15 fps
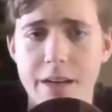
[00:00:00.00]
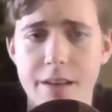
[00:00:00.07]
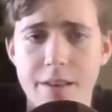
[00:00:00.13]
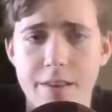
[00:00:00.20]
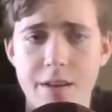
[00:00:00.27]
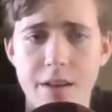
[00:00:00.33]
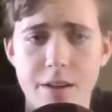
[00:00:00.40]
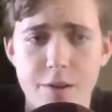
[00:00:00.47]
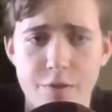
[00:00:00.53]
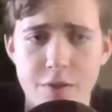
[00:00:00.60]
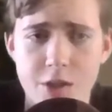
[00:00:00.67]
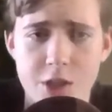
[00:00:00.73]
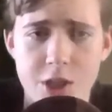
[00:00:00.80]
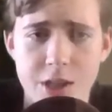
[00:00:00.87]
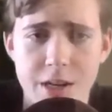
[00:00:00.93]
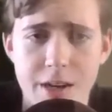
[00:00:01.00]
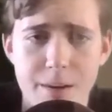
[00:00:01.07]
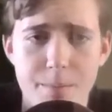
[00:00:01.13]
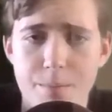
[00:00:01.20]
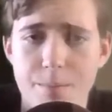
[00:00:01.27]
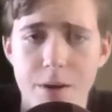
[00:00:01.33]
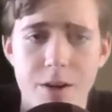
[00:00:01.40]
The inefficient
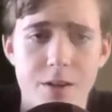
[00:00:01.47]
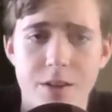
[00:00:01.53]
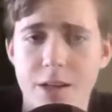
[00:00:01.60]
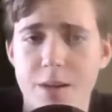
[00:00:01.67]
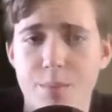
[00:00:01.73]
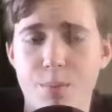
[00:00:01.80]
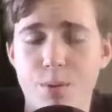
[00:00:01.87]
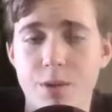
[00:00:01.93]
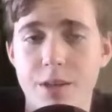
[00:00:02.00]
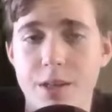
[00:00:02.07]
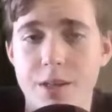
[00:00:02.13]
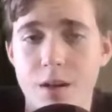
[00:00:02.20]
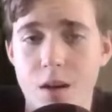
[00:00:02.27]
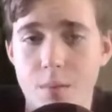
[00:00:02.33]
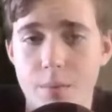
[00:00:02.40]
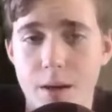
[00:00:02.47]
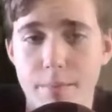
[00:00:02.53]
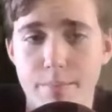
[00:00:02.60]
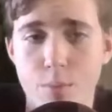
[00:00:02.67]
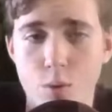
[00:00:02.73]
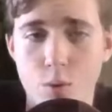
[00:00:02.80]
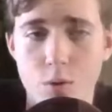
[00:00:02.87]
and barely completed
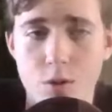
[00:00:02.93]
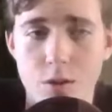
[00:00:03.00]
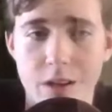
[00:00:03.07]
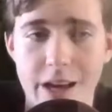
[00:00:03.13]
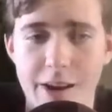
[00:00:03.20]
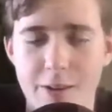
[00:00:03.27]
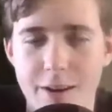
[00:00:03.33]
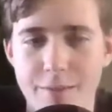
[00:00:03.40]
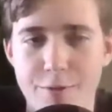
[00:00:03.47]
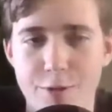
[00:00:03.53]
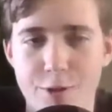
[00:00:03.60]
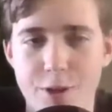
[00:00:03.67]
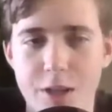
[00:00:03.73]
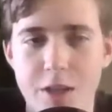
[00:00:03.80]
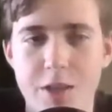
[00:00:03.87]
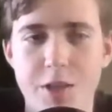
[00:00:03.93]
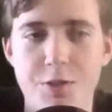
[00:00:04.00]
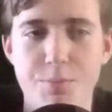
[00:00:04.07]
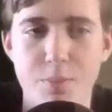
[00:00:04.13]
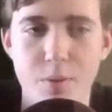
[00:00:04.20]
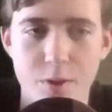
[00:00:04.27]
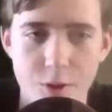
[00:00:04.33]
Combine portal, however,
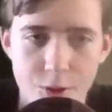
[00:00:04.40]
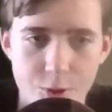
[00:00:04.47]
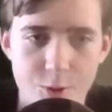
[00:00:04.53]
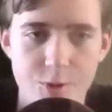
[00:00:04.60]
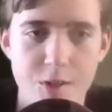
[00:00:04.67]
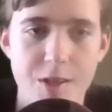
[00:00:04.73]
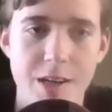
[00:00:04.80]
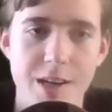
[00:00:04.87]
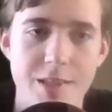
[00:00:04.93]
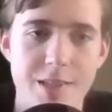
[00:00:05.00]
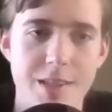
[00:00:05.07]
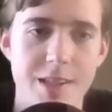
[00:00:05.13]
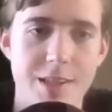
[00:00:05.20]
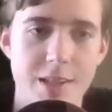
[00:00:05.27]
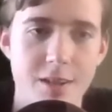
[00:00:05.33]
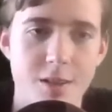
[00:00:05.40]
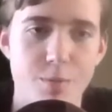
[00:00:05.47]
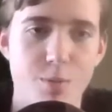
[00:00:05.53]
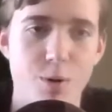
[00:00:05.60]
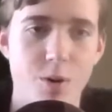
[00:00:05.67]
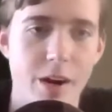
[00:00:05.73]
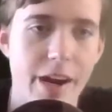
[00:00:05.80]
explodes as they
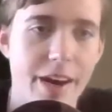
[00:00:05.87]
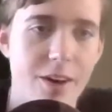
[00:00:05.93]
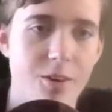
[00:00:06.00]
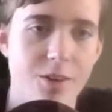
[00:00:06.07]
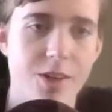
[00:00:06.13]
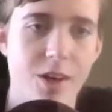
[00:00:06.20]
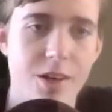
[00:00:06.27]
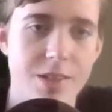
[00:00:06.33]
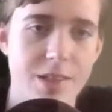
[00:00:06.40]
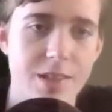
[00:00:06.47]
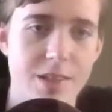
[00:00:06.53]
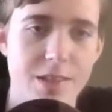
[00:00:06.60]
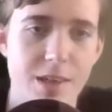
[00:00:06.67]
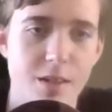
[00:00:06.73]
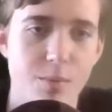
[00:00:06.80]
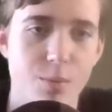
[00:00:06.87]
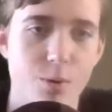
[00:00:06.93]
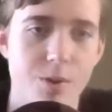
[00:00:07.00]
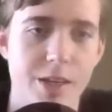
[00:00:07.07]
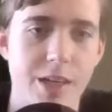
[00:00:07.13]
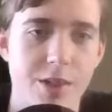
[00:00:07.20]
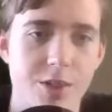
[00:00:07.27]
teleport out, causing the
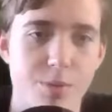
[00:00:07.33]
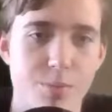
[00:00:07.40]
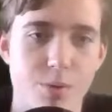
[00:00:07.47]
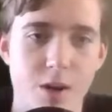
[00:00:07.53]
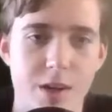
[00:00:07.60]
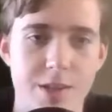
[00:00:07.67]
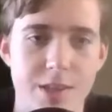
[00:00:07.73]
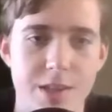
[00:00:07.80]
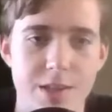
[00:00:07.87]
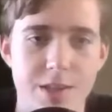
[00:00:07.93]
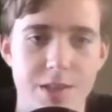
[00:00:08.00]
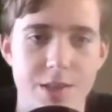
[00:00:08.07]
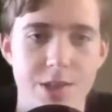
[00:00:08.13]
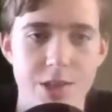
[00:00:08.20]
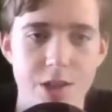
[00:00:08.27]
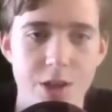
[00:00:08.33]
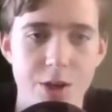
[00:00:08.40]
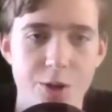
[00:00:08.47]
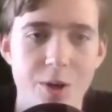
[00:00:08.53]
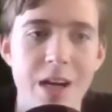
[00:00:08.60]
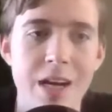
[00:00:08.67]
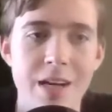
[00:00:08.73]
teleportation process to
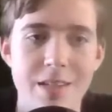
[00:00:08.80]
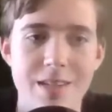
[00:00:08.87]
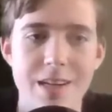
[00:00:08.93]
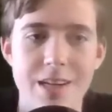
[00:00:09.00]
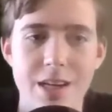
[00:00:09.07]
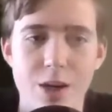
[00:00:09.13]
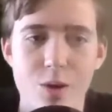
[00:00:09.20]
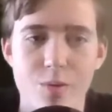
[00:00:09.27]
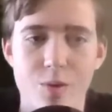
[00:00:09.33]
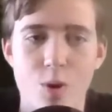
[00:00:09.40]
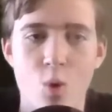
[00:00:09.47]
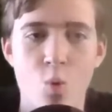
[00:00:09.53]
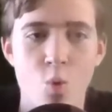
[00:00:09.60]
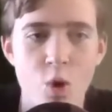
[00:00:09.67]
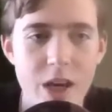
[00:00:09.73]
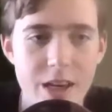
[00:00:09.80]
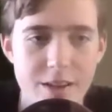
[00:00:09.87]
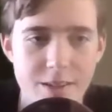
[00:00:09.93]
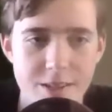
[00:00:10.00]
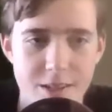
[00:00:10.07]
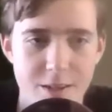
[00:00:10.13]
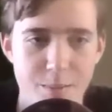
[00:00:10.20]
slow, taking over a
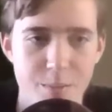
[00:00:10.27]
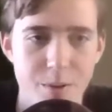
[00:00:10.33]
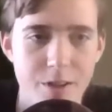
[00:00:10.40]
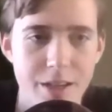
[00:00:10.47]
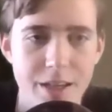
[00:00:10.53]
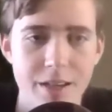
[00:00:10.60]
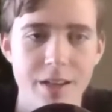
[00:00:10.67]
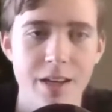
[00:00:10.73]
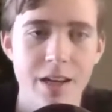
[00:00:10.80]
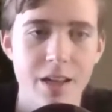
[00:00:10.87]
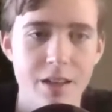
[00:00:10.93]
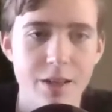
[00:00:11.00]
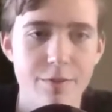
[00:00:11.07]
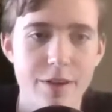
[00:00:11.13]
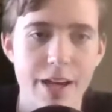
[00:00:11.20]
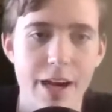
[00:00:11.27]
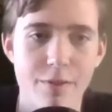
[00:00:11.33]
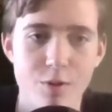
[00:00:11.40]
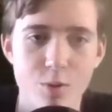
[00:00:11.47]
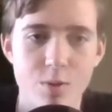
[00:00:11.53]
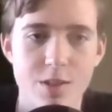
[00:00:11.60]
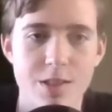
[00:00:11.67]
week to complete, leaving
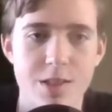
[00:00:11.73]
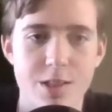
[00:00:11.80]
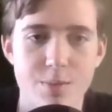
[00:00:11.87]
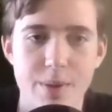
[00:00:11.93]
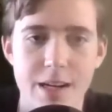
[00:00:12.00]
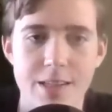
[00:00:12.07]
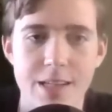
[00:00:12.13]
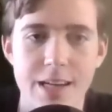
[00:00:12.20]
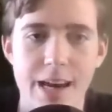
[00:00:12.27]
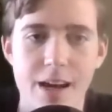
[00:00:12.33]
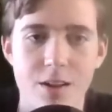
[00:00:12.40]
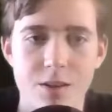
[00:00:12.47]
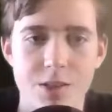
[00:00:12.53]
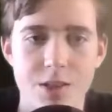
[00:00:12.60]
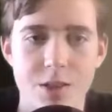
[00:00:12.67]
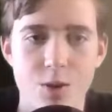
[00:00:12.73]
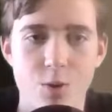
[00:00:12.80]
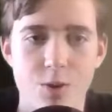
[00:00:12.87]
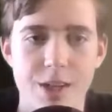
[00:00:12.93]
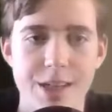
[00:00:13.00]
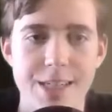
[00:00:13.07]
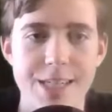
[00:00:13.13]
everyone suspecting Alex and
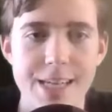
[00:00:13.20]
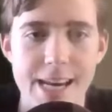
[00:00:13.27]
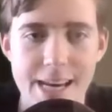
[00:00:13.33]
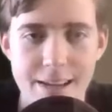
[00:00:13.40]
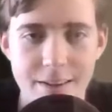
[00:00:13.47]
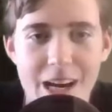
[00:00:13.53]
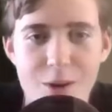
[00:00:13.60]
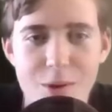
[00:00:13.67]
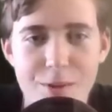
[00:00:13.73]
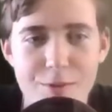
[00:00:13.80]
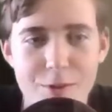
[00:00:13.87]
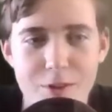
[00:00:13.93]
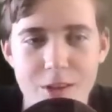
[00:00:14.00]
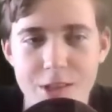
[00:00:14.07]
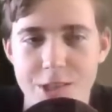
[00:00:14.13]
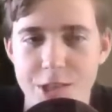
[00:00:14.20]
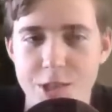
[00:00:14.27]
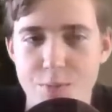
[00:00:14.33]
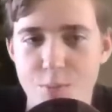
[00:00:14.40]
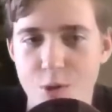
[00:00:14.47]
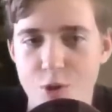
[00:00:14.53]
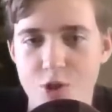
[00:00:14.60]
Gordon dead. However, this
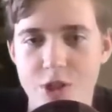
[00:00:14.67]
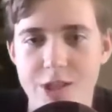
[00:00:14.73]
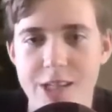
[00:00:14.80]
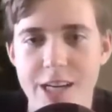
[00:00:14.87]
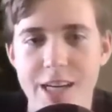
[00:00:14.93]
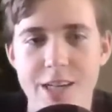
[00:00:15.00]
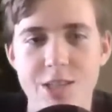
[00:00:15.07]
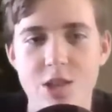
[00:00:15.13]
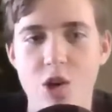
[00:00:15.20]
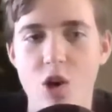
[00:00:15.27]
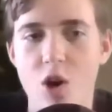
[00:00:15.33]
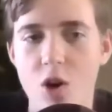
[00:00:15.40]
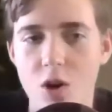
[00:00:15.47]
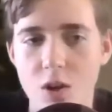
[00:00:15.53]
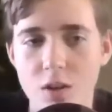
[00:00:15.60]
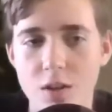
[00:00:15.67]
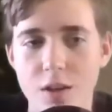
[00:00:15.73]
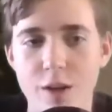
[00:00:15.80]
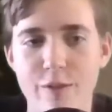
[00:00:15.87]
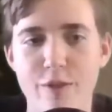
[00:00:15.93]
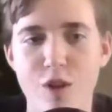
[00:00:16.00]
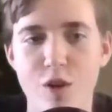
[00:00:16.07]
explosion takes all
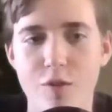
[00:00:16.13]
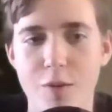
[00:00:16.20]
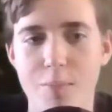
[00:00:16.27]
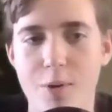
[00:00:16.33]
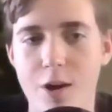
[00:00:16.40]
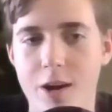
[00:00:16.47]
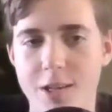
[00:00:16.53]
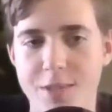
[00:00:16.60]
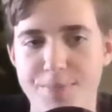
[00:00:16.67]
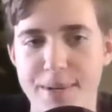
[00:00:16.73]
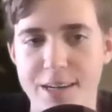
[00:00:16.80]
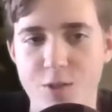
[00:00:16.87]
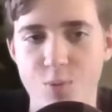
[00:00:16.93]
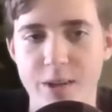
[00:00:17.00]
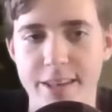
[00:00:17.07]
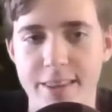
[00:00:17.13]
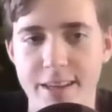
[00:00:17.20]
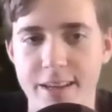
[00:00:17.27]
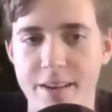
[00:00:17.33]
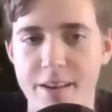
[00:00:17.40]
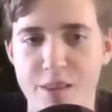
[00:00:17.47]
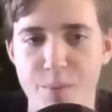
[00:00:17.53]
of Nova Prospekt with
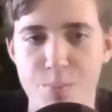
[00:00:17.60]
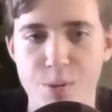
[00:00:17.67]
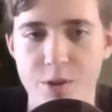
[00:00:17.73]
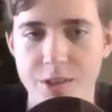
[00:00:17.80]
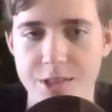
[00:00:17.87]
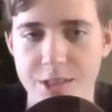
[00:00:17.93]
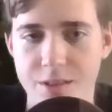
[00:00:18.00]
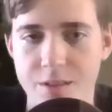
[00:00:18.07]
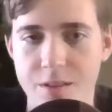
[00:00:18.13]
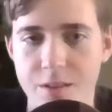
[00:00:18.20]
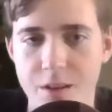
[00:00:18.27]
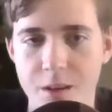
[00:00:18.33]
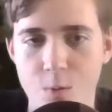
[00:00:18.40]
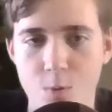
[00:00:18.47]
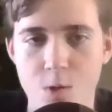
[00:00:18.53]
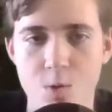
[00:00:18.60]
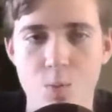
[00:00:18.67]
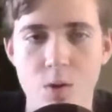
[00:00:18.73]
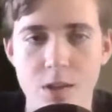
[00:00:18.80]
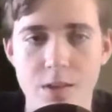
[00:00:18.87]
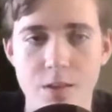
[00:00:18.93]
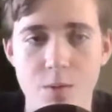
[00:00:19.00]
it. The prison was
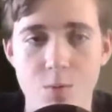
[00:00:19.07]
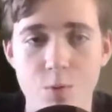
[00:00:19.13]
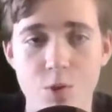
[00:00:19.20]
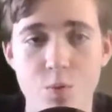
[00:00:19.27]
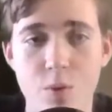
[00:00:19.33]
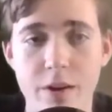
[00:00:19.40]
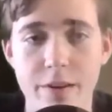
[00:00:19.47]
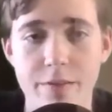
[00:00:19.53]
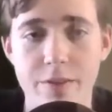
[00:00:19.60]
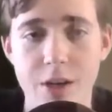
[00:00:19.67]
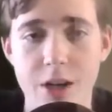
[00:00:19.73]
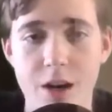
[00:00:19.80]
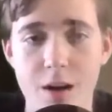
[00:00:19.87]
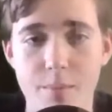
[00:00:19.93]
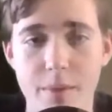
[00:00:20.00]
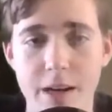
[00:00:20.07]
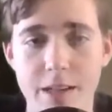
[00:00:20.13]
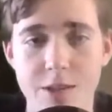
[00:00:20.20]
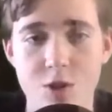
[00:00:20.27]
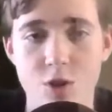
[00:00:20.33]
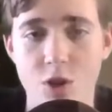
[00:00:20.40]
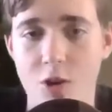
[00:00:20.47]
one of the
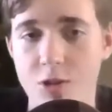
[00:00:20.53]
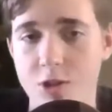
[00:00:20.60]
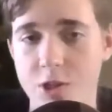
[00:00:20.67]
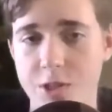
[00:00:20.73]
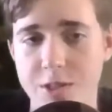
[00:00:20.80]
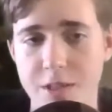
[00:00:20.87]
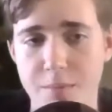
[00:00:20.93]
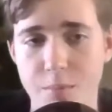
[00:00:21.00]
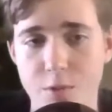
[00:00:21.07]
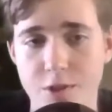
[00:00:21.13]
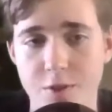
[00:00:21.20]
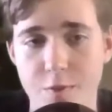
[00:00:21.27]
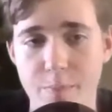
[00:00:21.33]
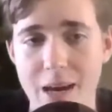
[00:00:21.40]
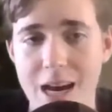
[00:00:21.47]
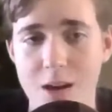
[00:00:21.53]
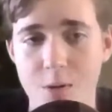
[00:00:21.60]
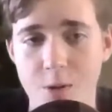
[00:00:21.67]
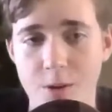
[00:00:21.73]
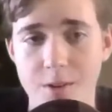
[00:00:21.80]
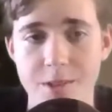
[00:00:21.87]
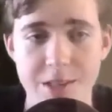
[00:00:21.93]
Combine's largest symbols of
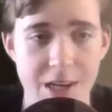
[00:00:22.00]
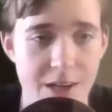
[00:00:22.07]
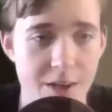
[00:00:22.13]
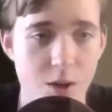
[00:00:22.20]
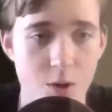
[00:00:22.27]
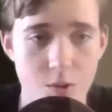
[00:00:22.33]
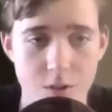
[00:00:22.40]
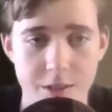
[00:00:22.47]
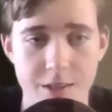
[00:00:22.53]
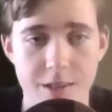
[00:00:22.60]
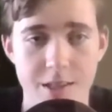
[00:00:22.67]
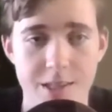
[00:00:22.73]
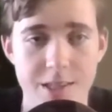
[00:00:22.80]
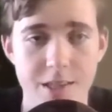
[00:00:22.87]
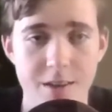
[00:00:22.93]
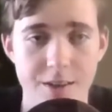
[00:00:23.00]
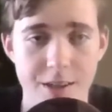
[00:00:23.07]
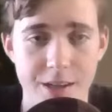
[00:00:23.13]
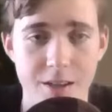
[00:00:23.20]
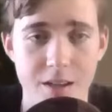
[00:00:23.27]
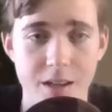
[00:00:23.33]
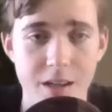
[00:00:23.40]
power, second only to the
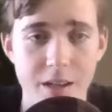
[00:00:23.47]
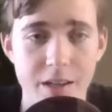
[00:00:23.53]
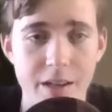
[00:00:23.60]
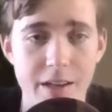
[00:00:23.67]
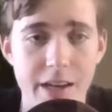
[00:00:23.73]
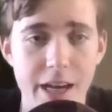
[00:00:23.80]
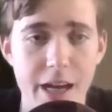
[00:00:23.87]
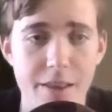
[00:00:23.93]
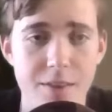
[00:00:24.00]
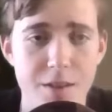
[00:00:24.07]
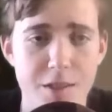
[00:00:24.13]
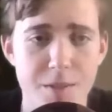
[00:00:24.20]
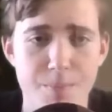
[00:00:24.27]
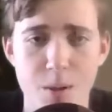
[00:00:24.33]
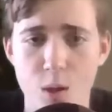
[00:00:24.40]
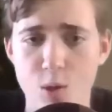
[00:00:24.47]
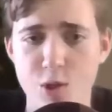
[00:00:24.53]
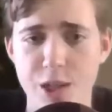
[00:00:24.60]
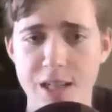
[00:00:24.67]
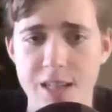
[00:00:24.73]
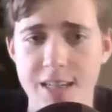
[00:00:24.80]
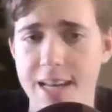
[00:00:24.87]
Citadel, and the
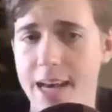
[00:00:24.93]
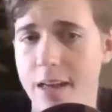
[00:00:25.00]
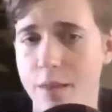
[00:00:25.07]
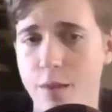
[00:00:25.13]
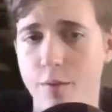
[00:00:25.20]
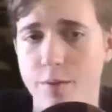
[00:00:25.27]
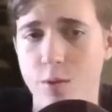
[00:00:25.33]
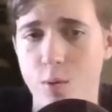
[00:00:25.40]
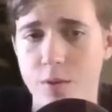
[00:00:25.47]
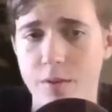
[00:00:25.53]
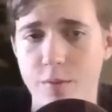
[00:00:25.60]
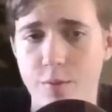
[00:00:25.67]
supposed death of Gordon